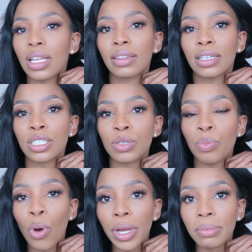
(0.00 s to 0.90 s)
like the
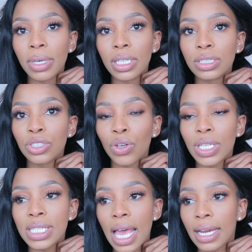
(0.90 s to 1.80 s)
disappointment, you know,
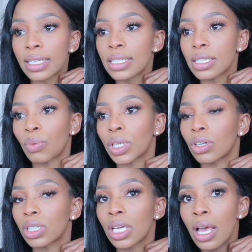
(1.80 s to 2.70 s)
the sadness and
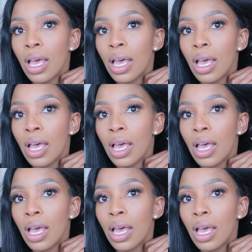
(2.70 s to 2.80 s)
whatnot.